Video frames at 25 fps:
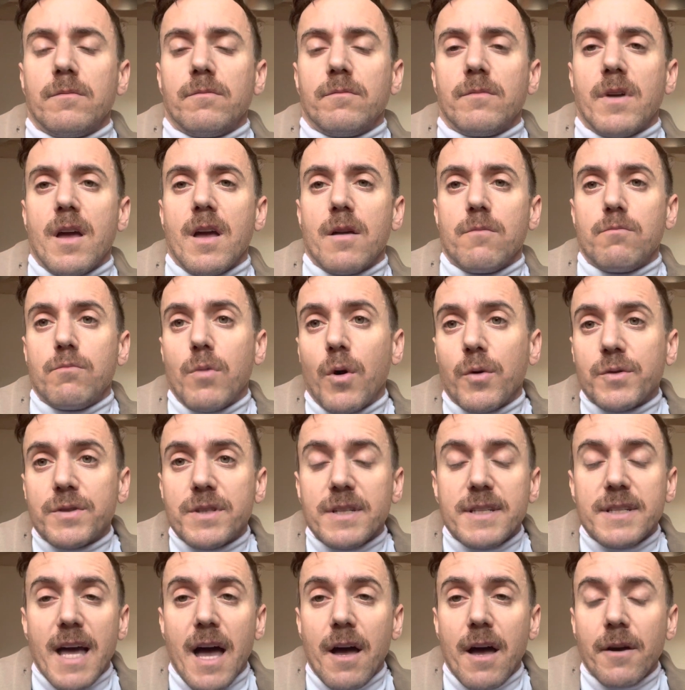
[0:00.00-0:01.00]
And most
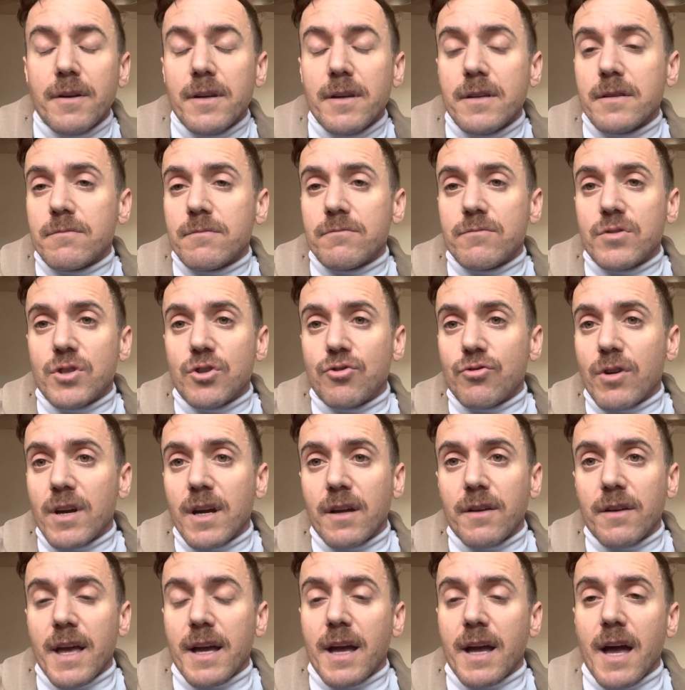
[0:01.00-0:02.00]
Italians
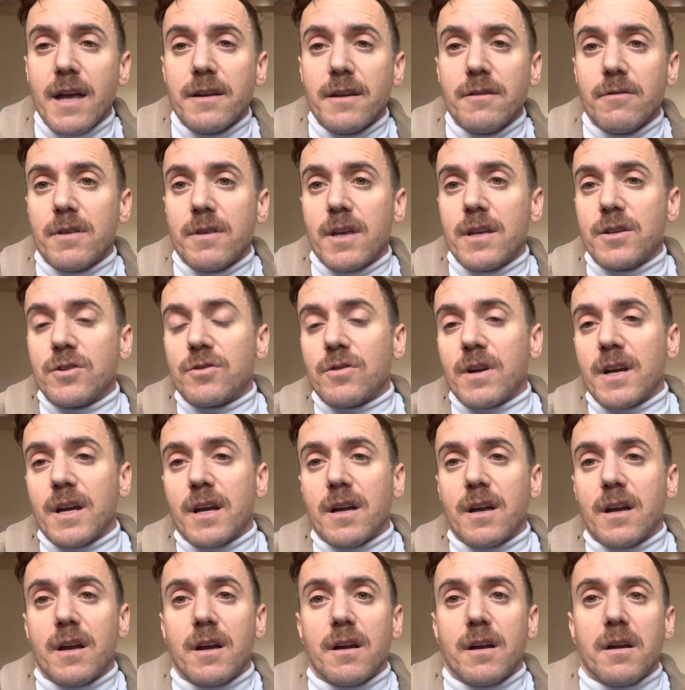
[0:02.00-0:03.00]
drink like I do. They
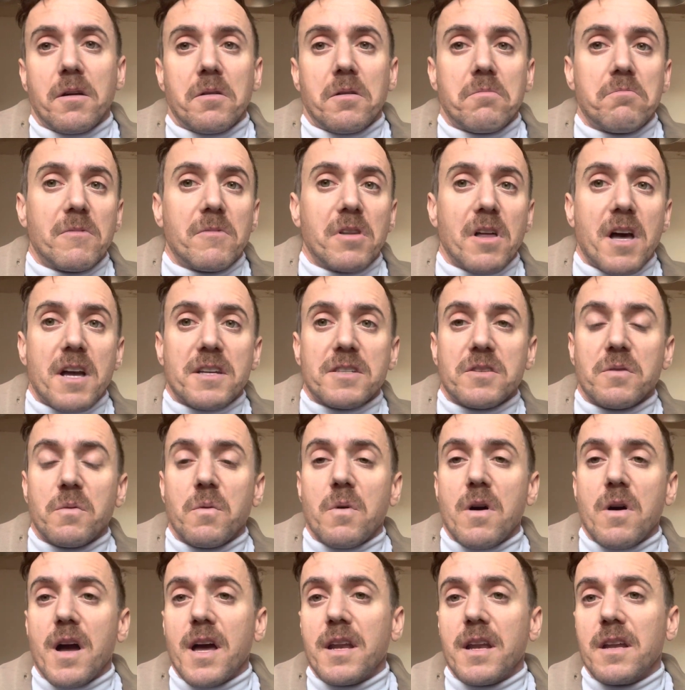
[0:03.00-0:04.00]
drink a glass of
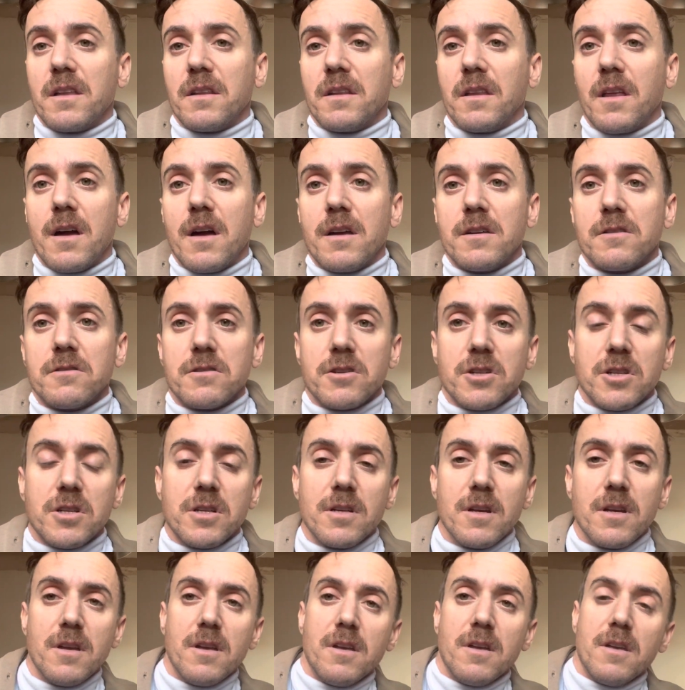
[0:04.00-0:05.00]
wine at lunch,
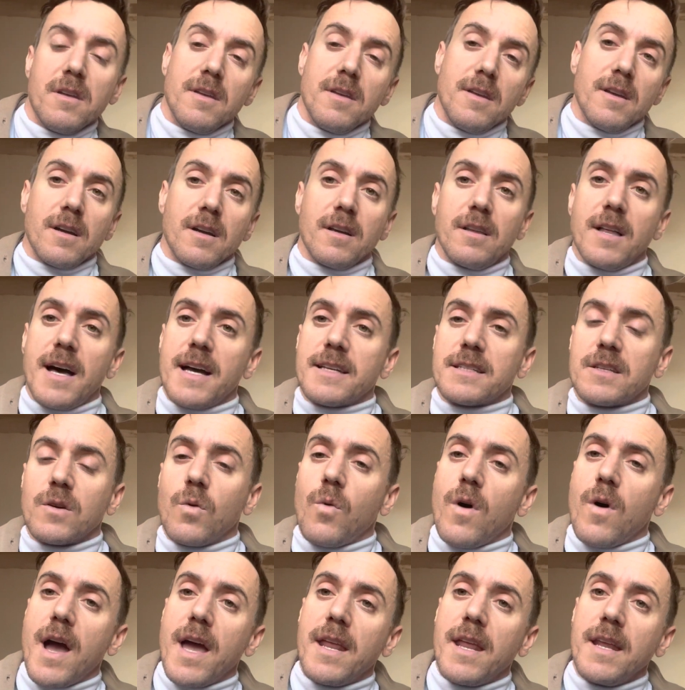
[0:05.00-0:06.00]
glass of
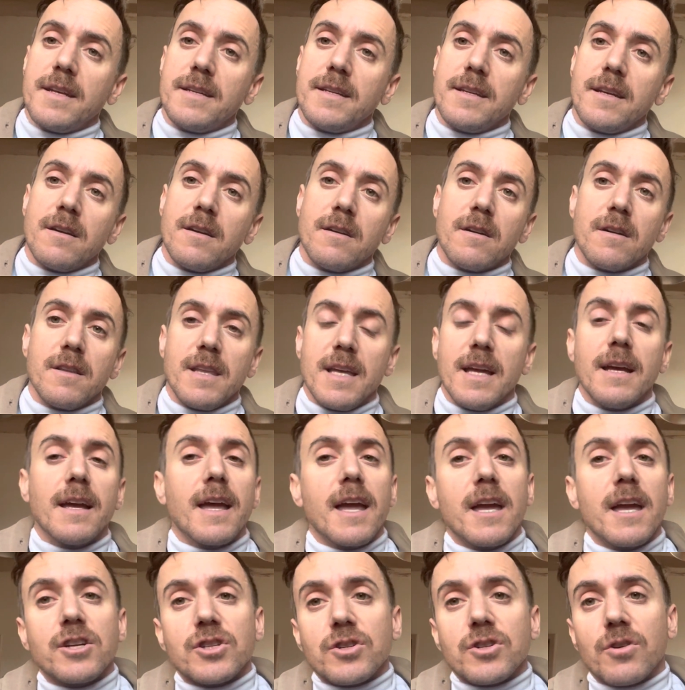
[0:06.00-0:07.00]
wine at dinner, the
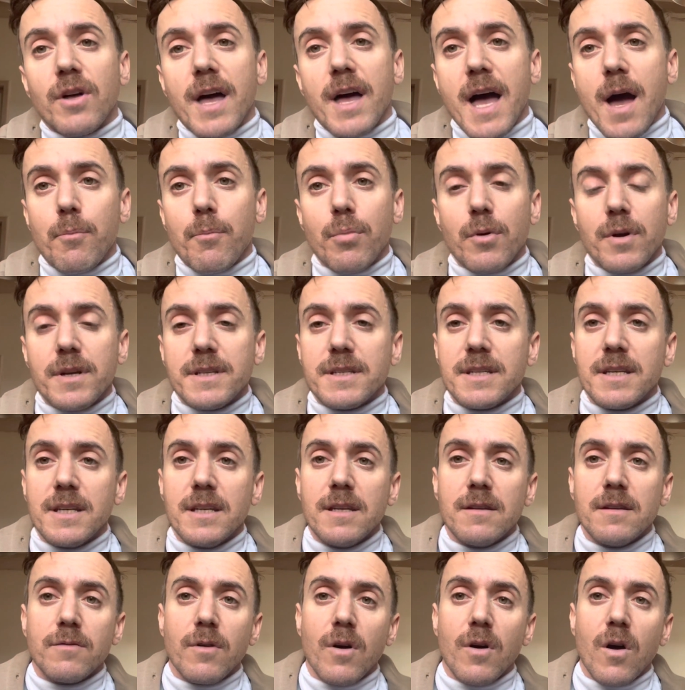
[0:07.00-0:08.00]
occasional
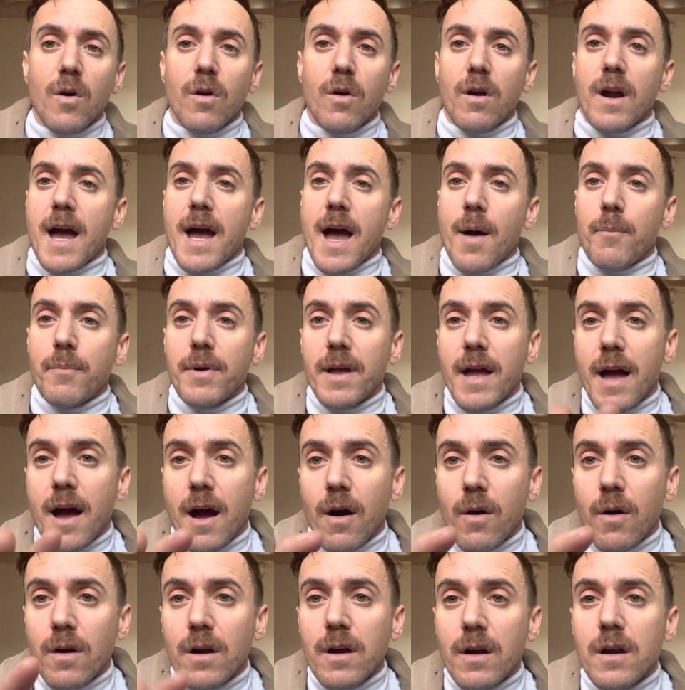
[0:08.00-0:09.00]
aperitivo or happy
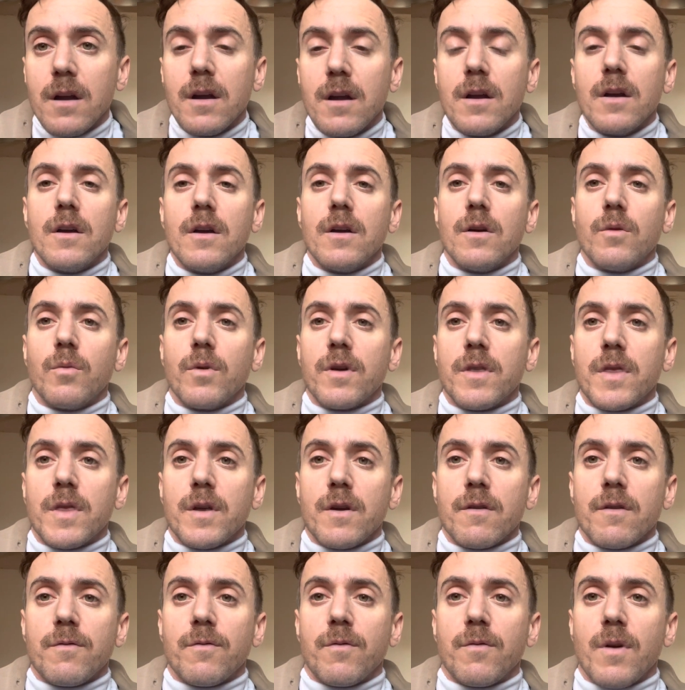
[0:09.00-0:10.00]
hour with
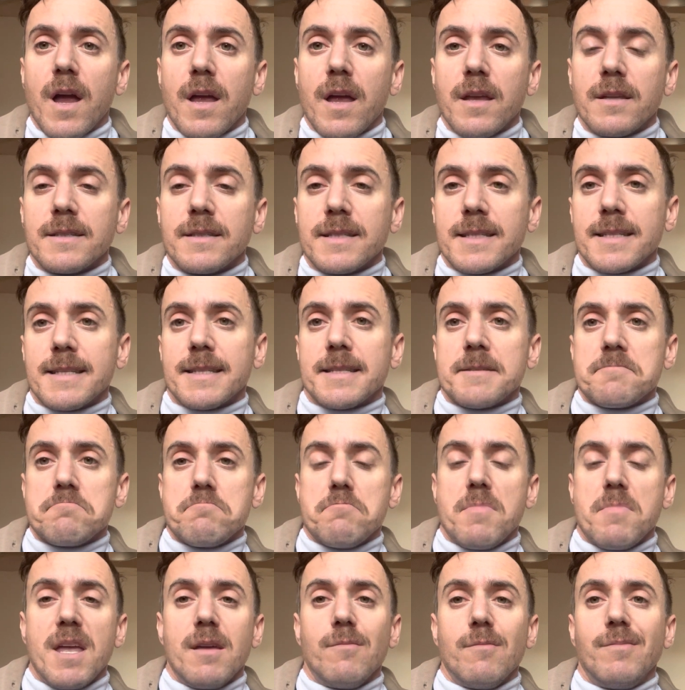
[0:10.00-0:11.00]
their friends.
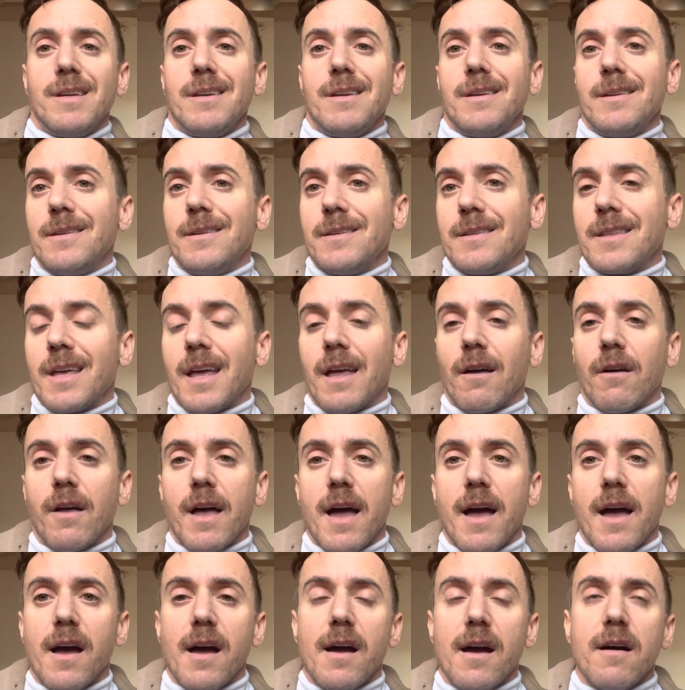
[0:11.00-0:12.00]
Maybe they'll
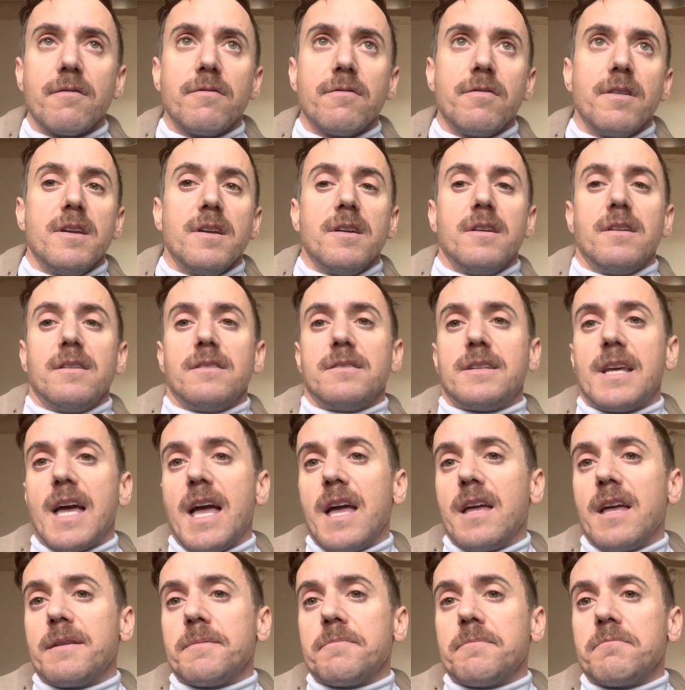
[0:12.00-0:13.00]
have
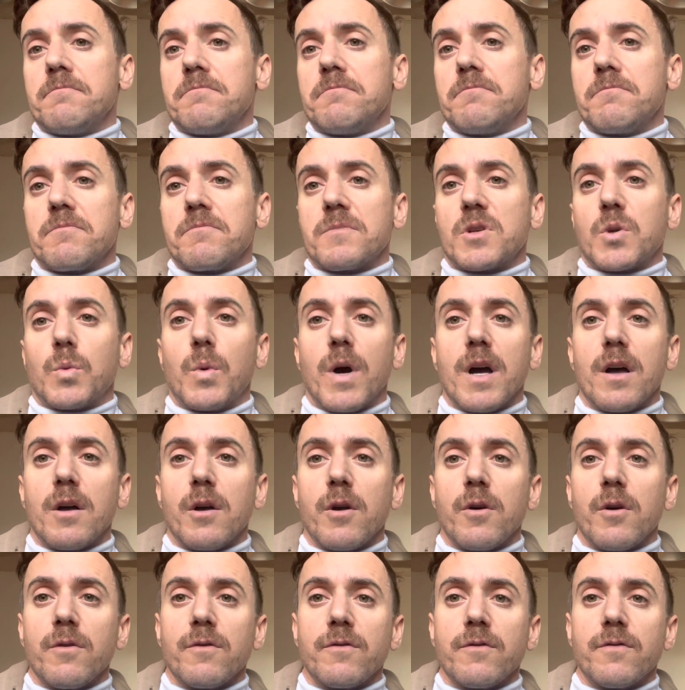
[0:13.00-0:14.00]
10,
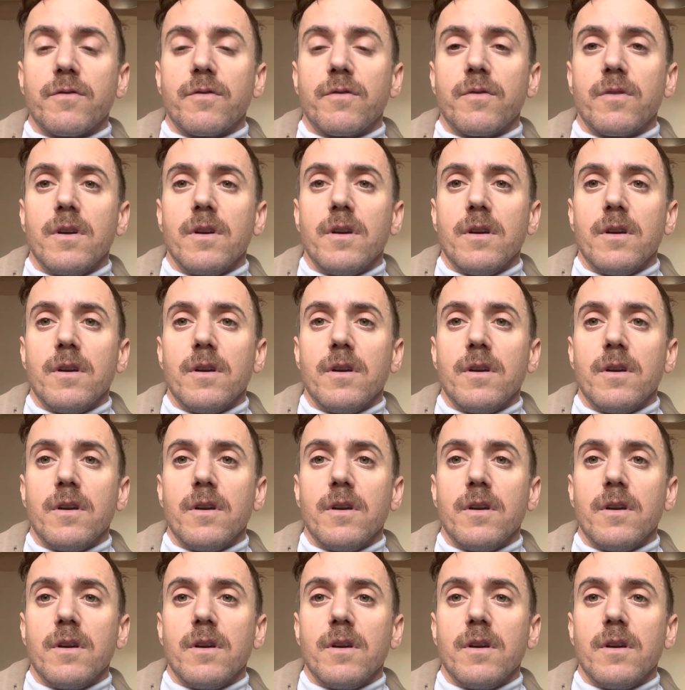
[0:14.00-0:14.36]
12